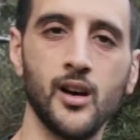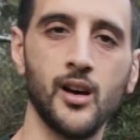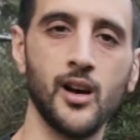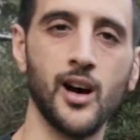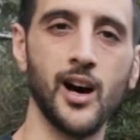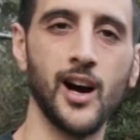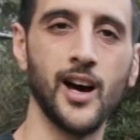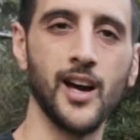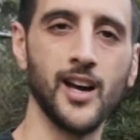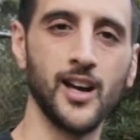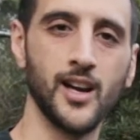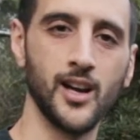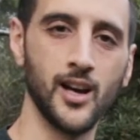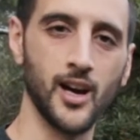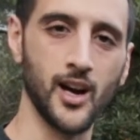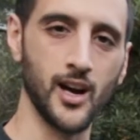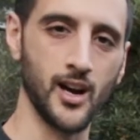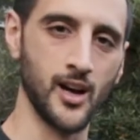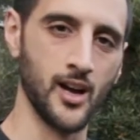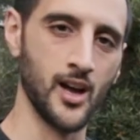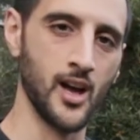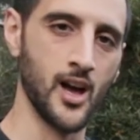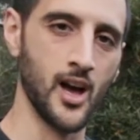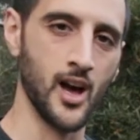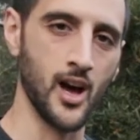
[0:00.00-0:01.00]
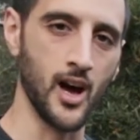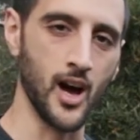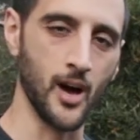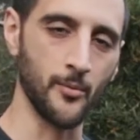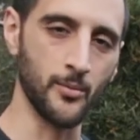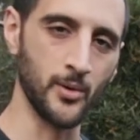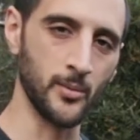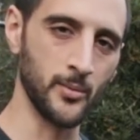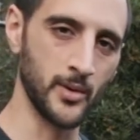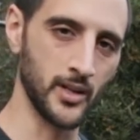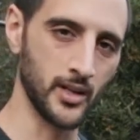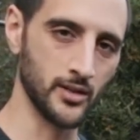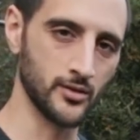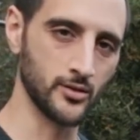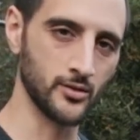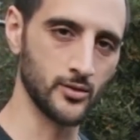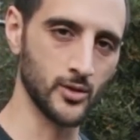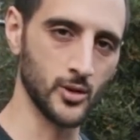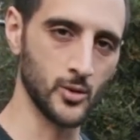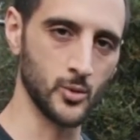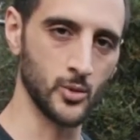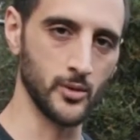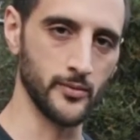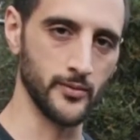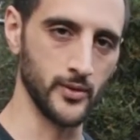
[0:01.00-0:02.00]
Hi, I've been meaning to
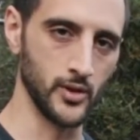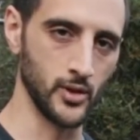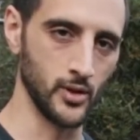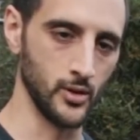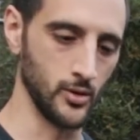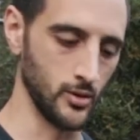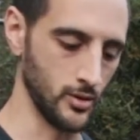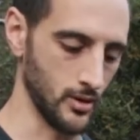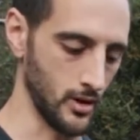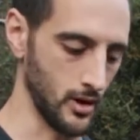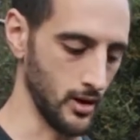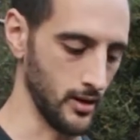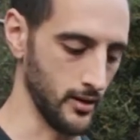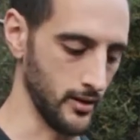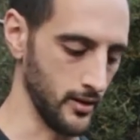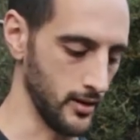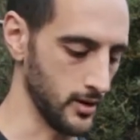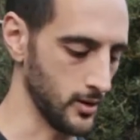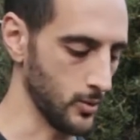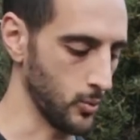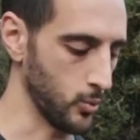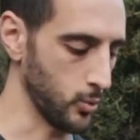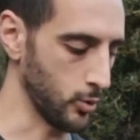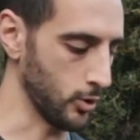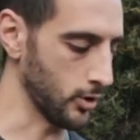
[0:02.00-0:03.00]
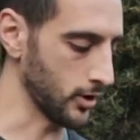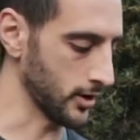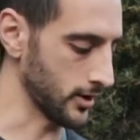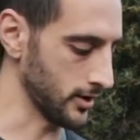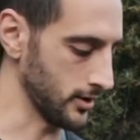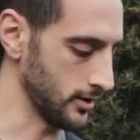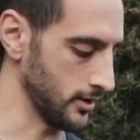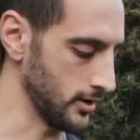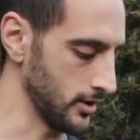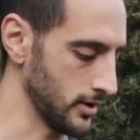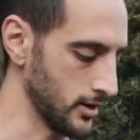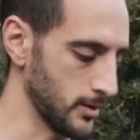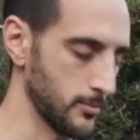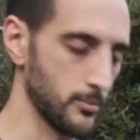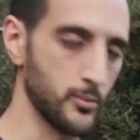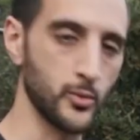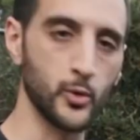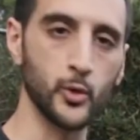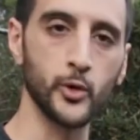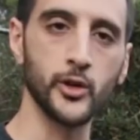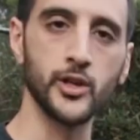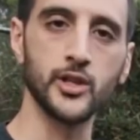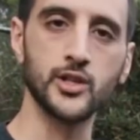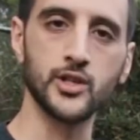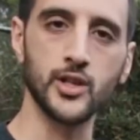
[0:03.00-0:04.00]
do a review on the Worker,
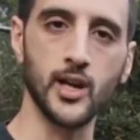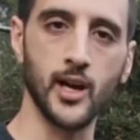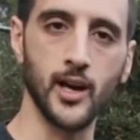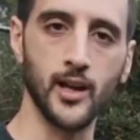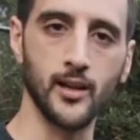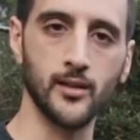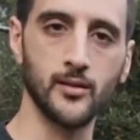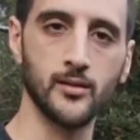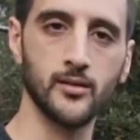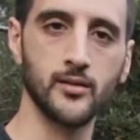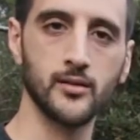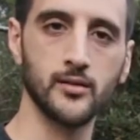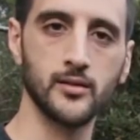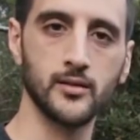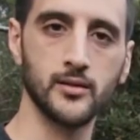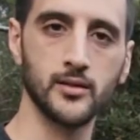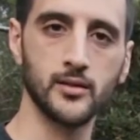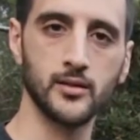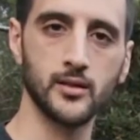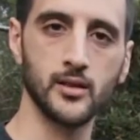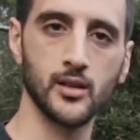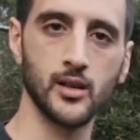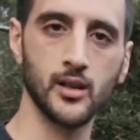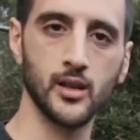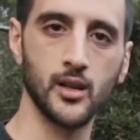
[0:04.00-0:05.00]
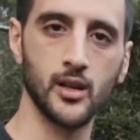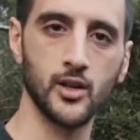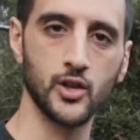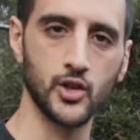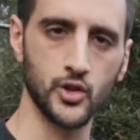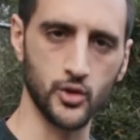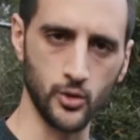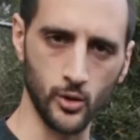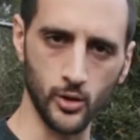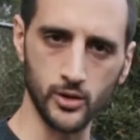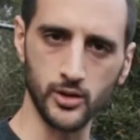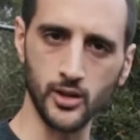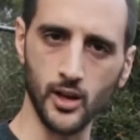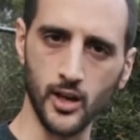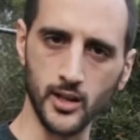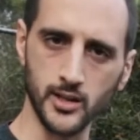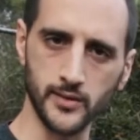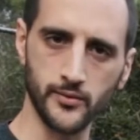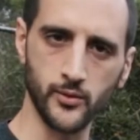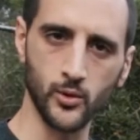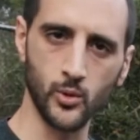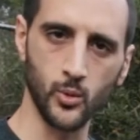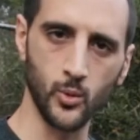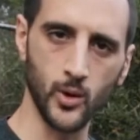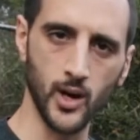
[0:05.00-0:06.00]
Breech and short darts
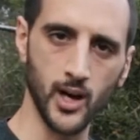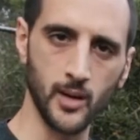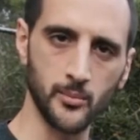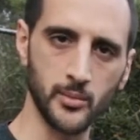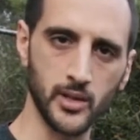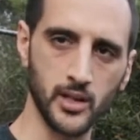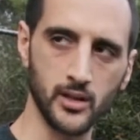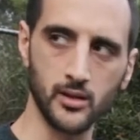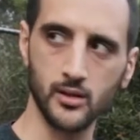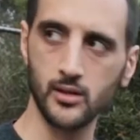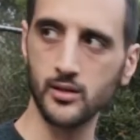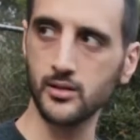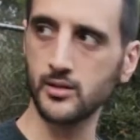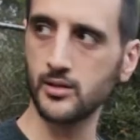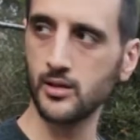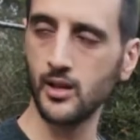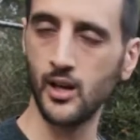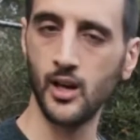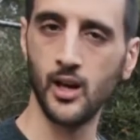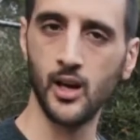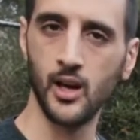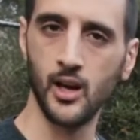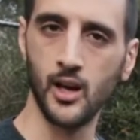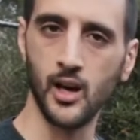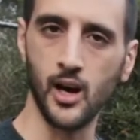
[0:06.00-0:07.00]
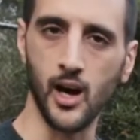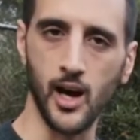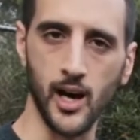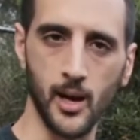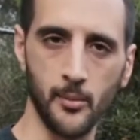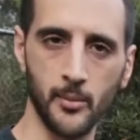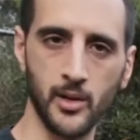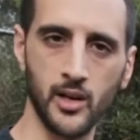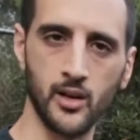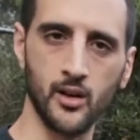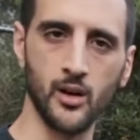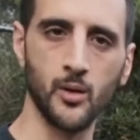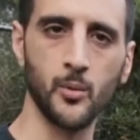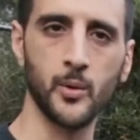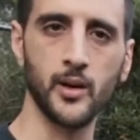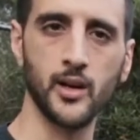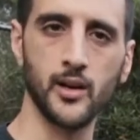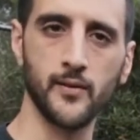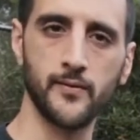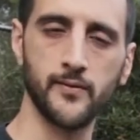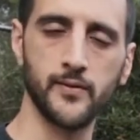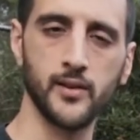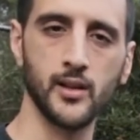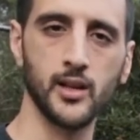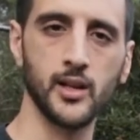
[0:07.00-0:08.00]
for a while because I am in no way
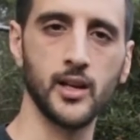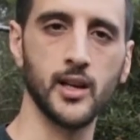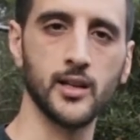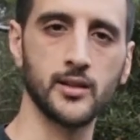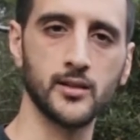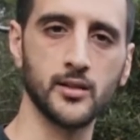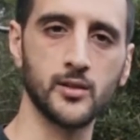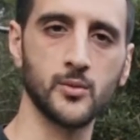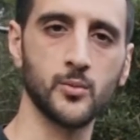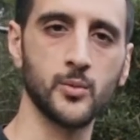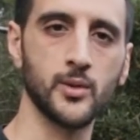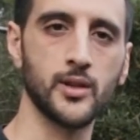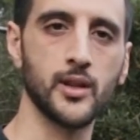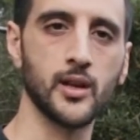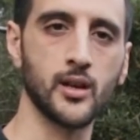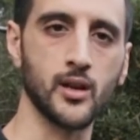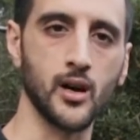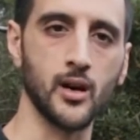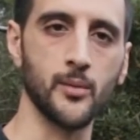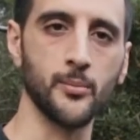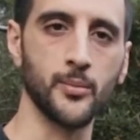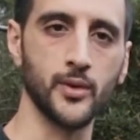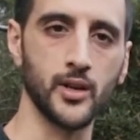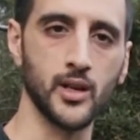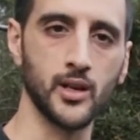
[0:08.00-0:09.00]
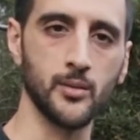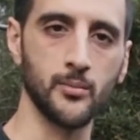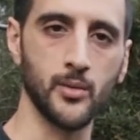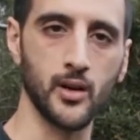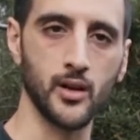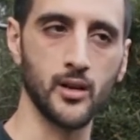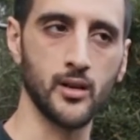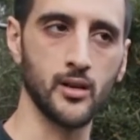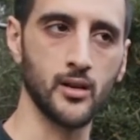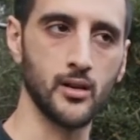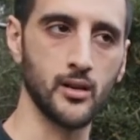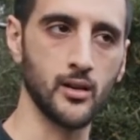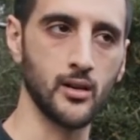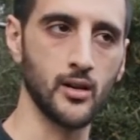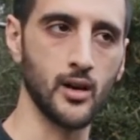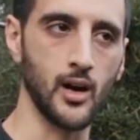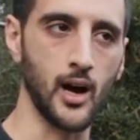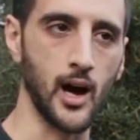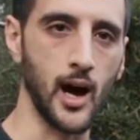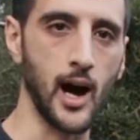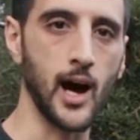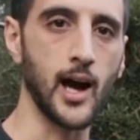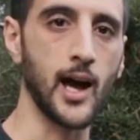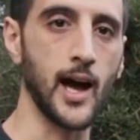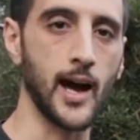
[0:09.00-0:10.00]
affiliated with the company, but
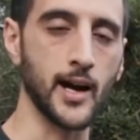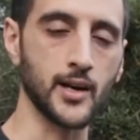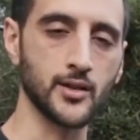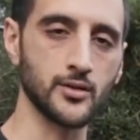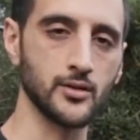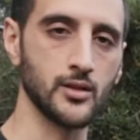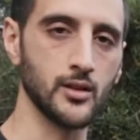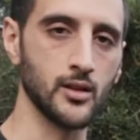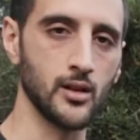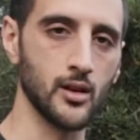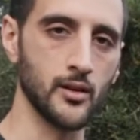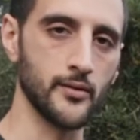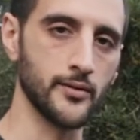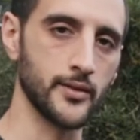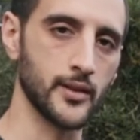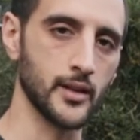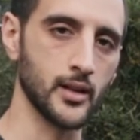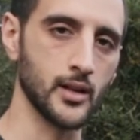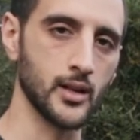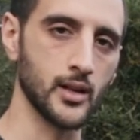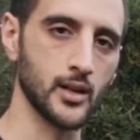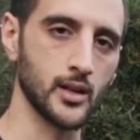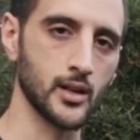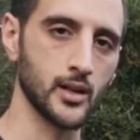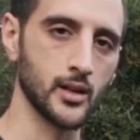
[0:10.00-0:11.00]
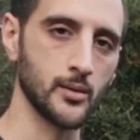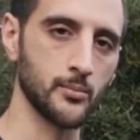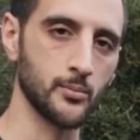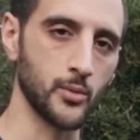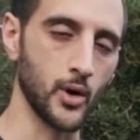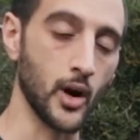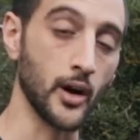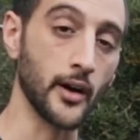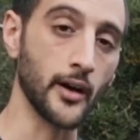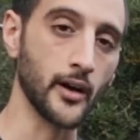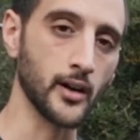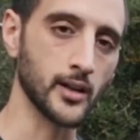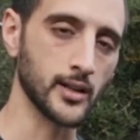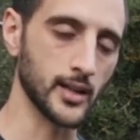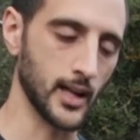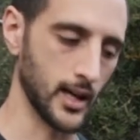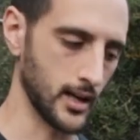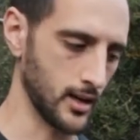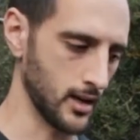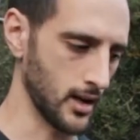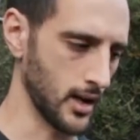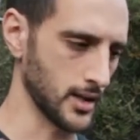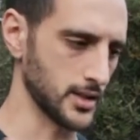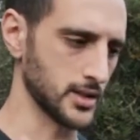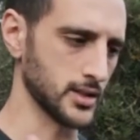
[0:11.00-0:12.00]
I actually love the product
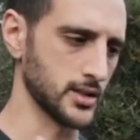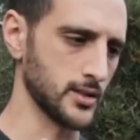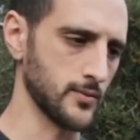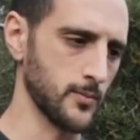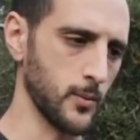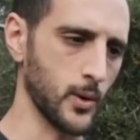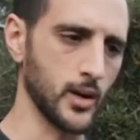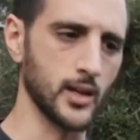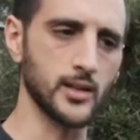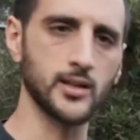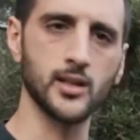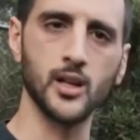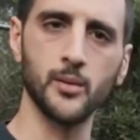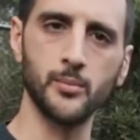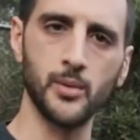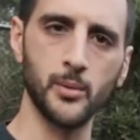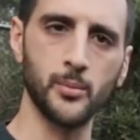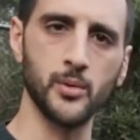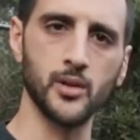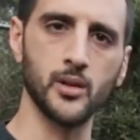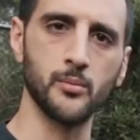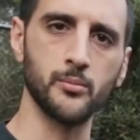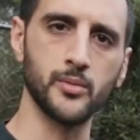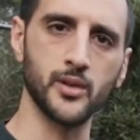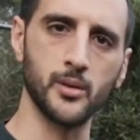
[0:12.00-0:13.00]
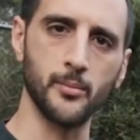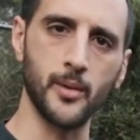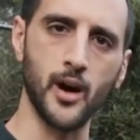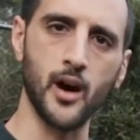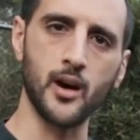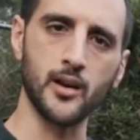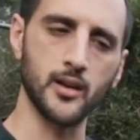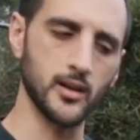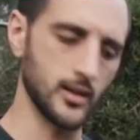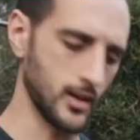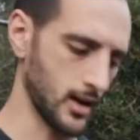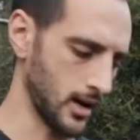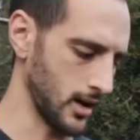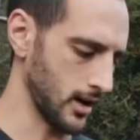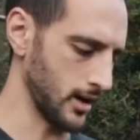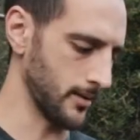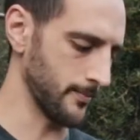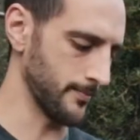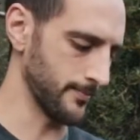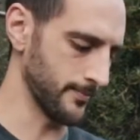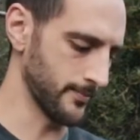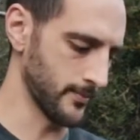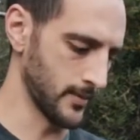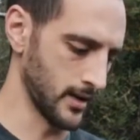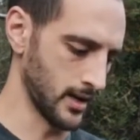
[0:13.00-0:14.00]
and I just want to tell people a bit about it.
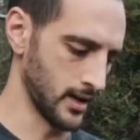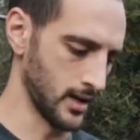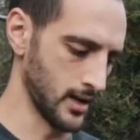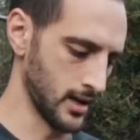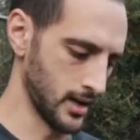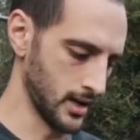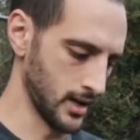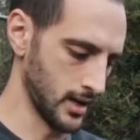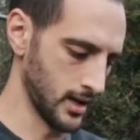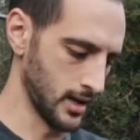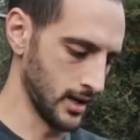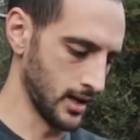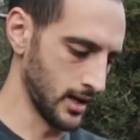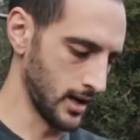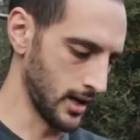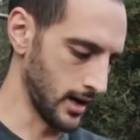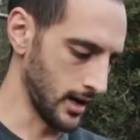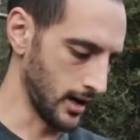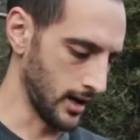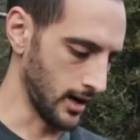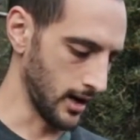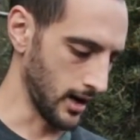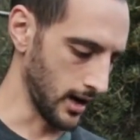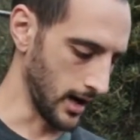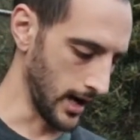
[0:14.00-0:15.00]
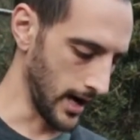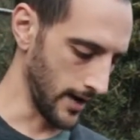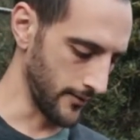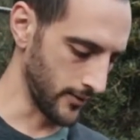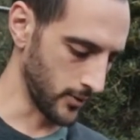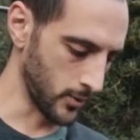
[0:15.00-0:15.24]
I have